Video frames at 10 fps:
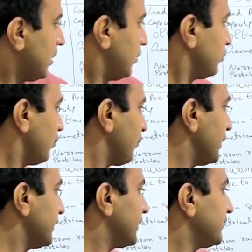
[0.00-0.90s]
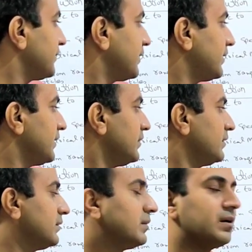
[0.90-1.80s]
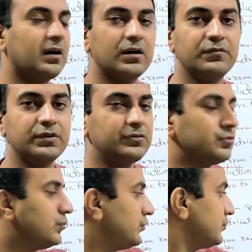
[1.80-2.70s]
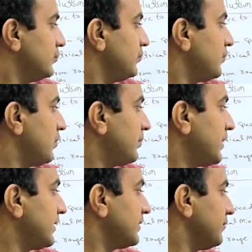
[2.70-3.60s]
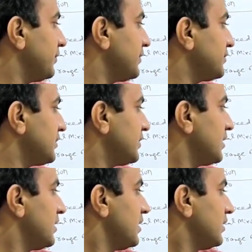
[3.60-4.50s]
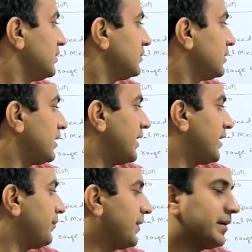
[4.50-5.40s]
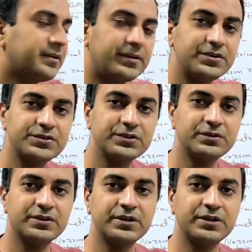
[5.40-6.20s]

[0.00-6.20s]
how to avoid case hardening? Always use uniform drying temperature and binder addition